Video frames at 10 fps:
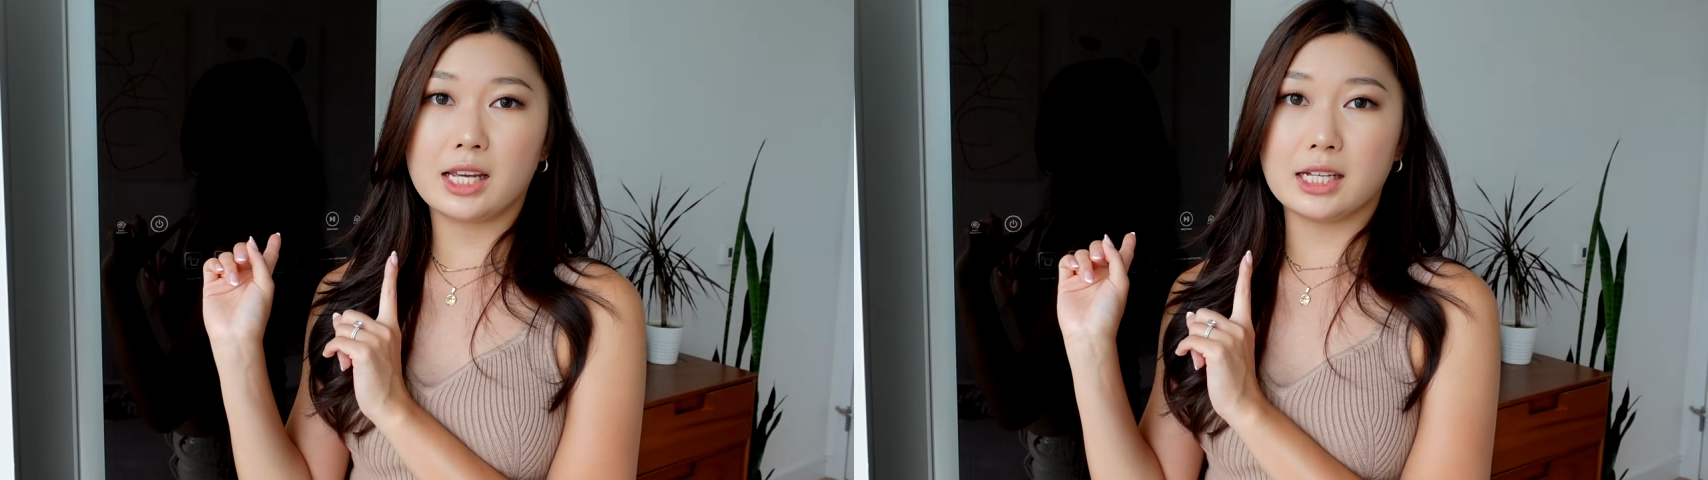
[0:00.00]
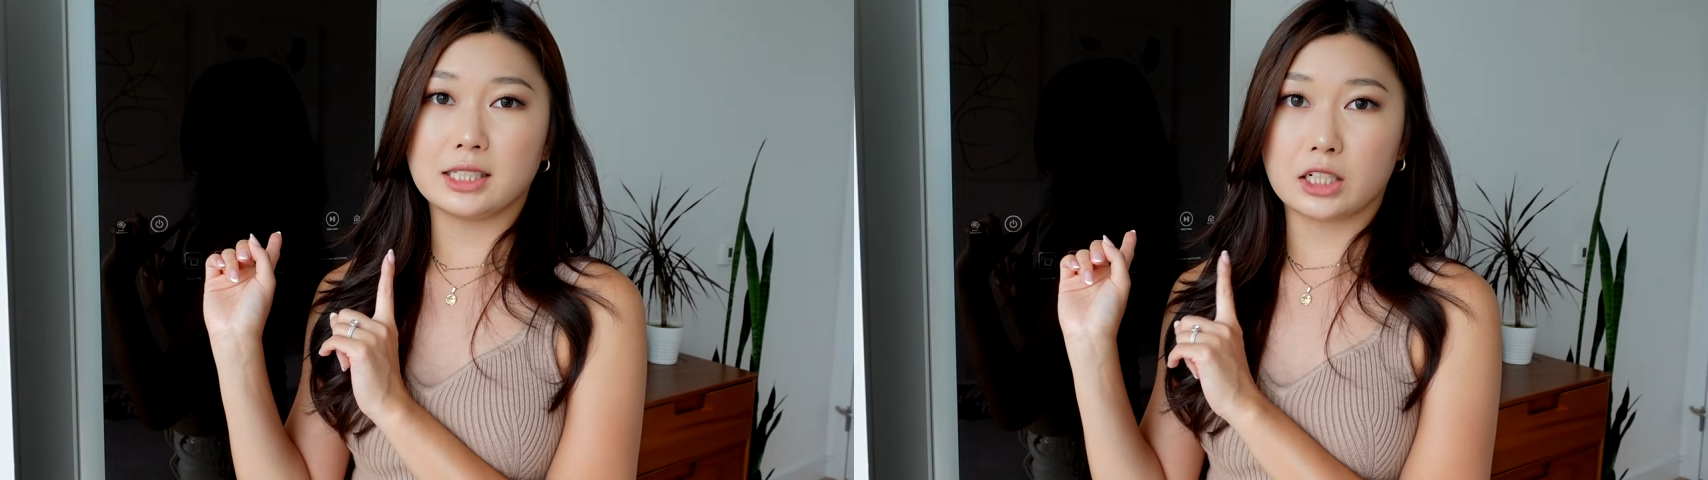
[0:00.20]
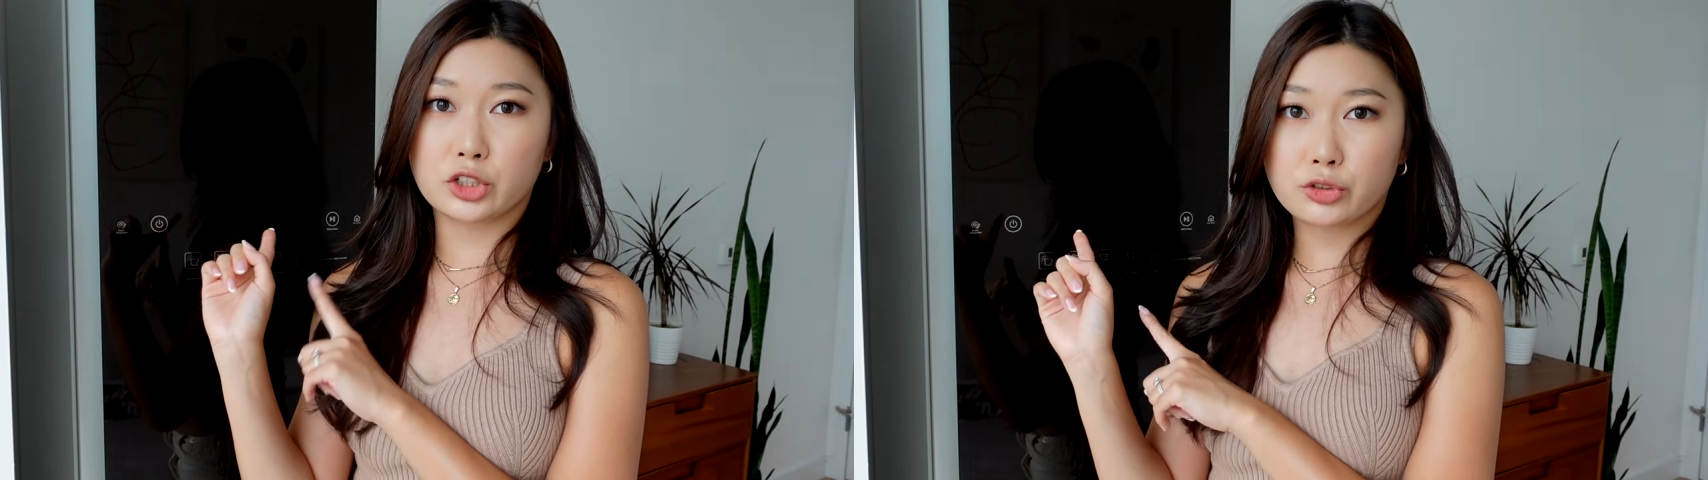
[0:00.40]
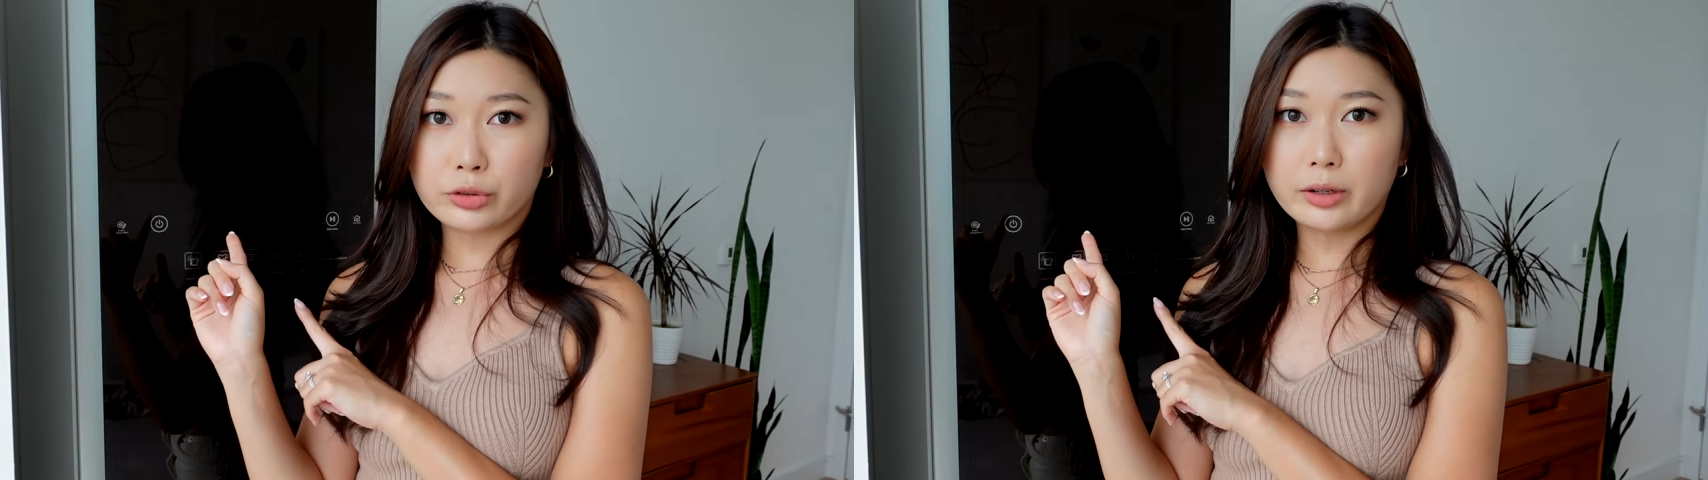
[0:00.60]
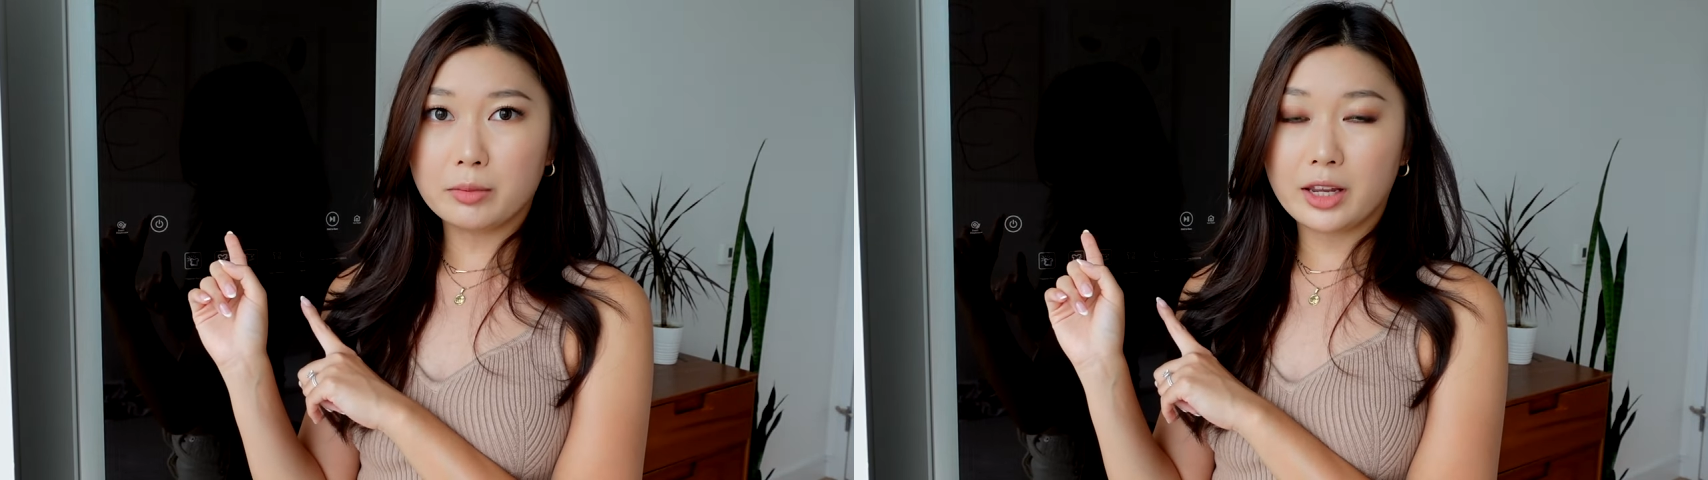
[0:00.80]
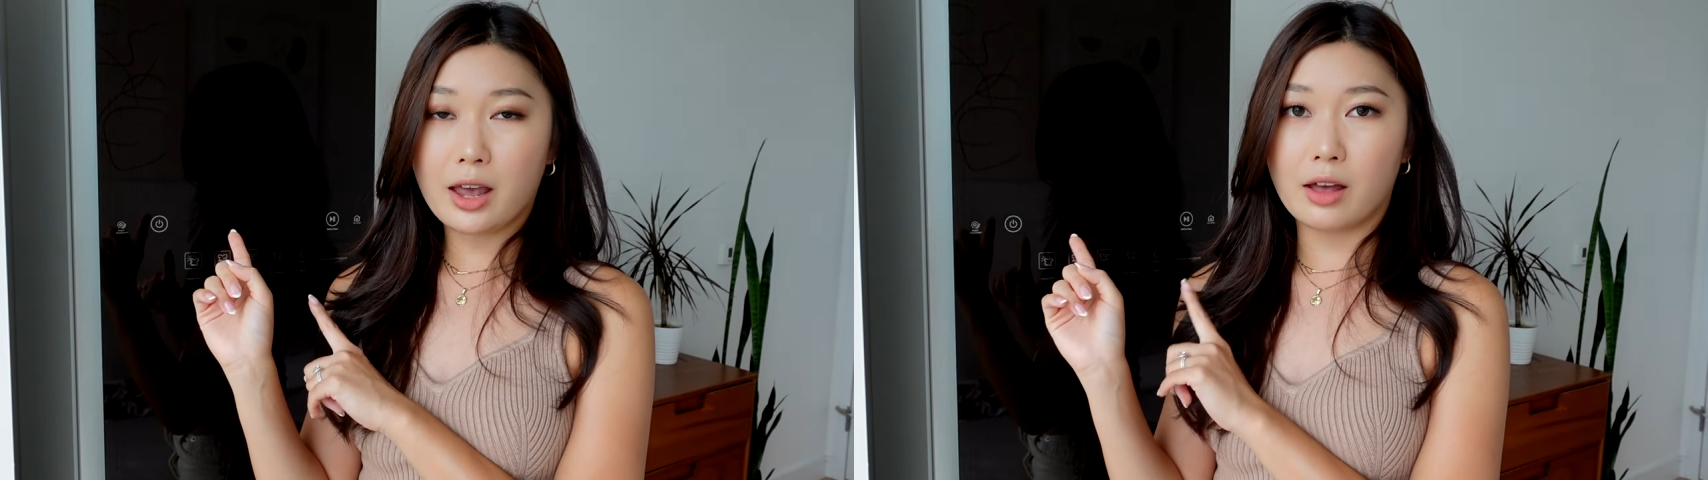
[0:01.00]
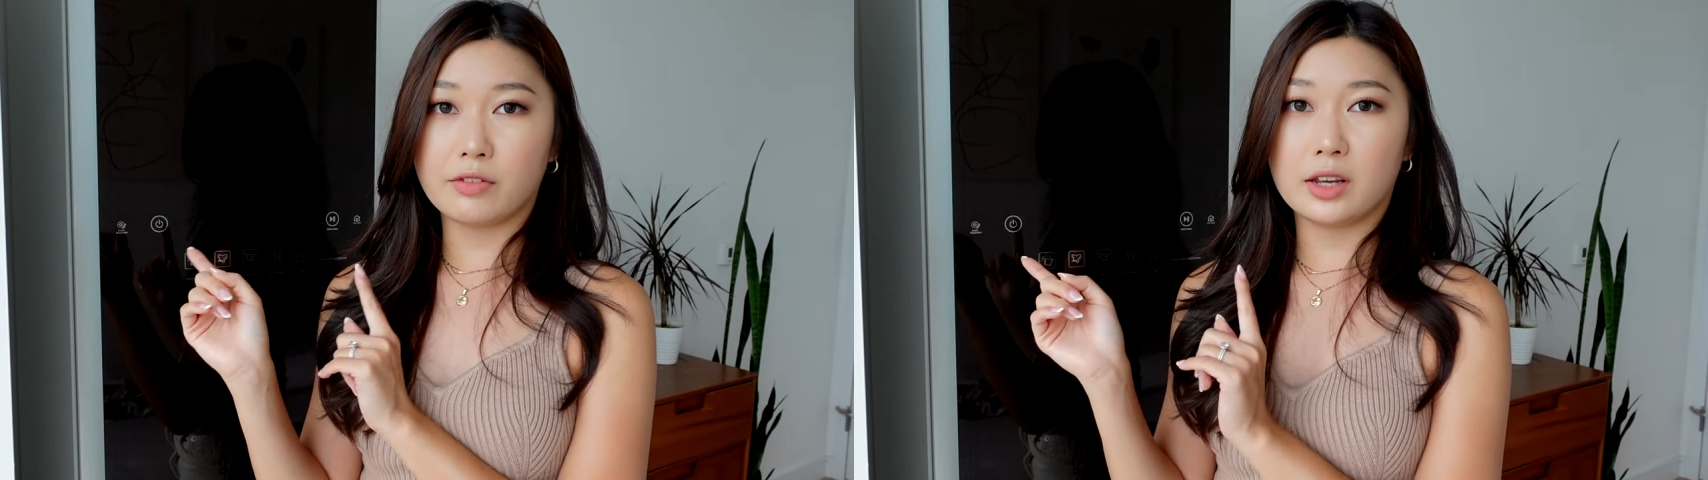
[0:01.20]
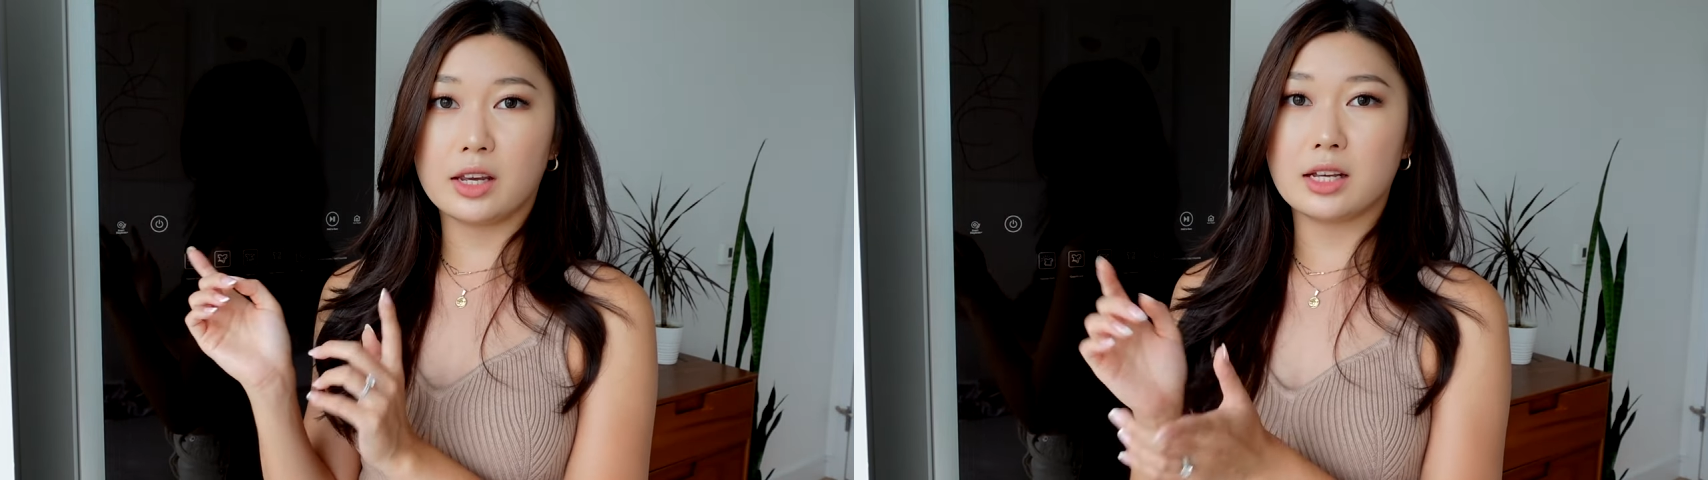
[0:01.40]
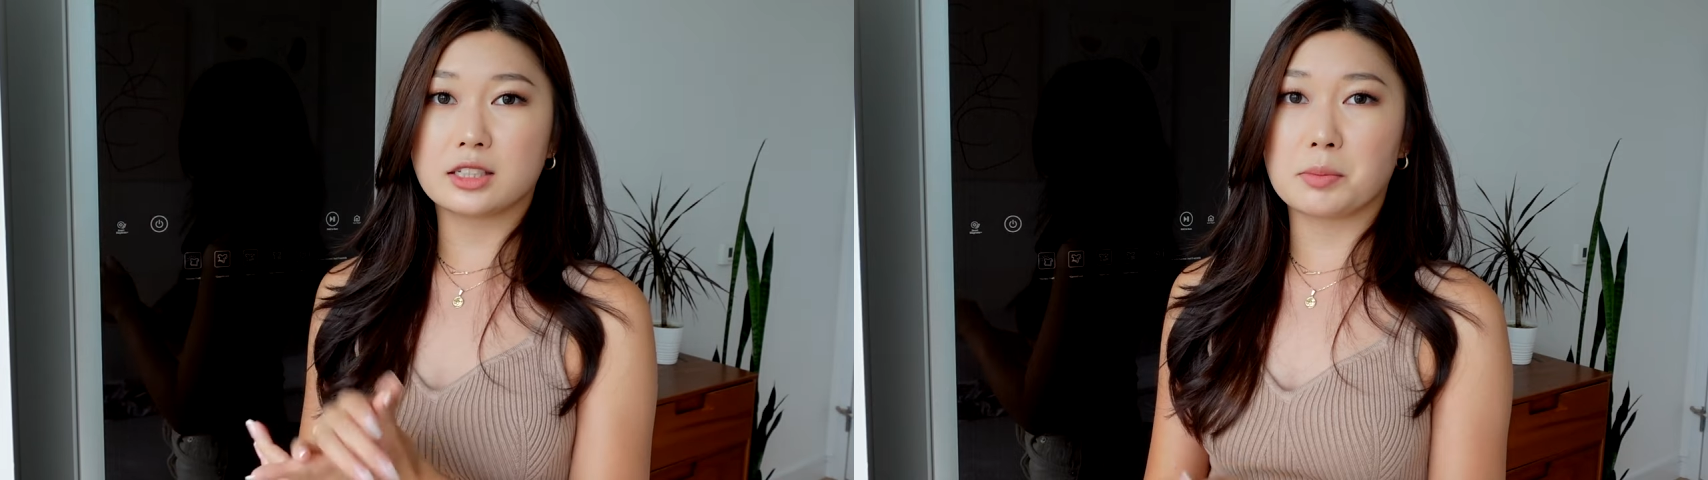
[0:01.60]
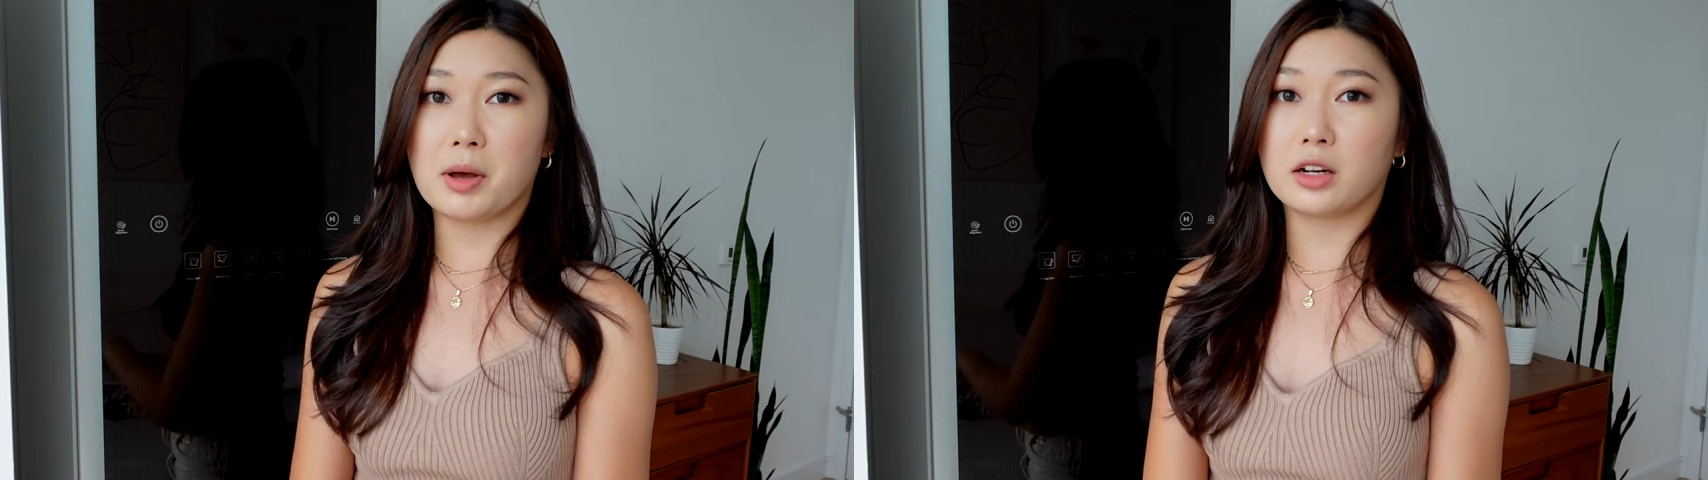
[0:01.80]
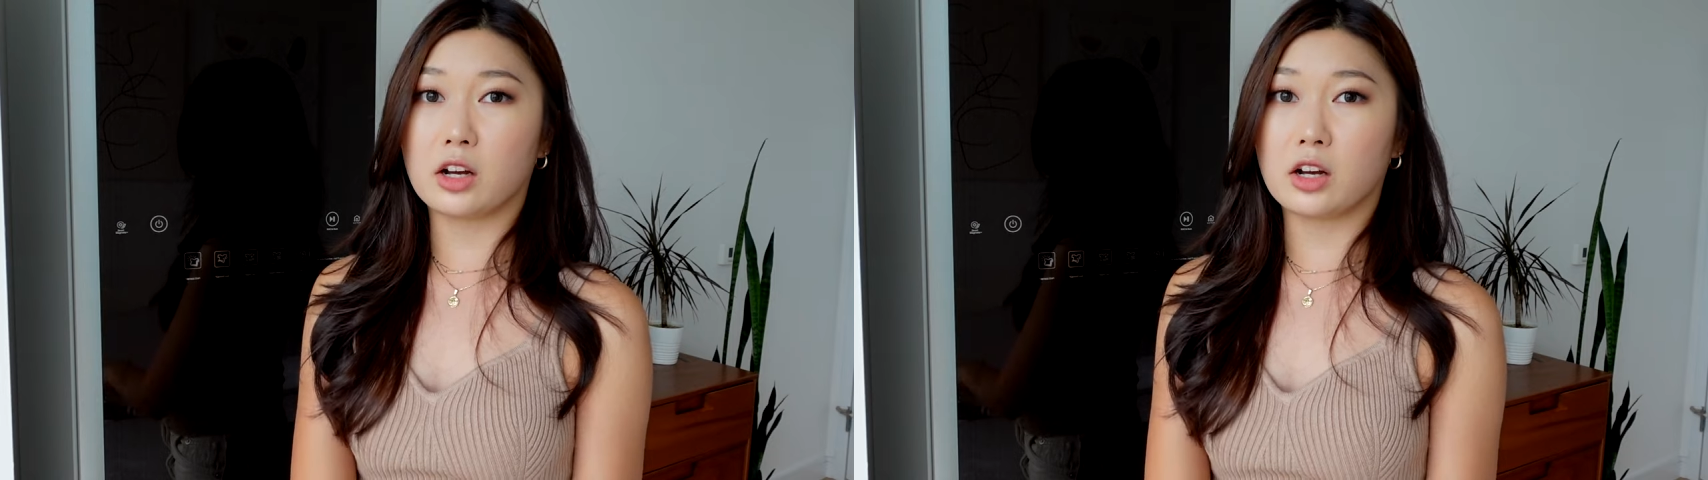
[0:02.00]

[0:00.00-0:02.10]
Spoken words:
is extremely heavy. It's about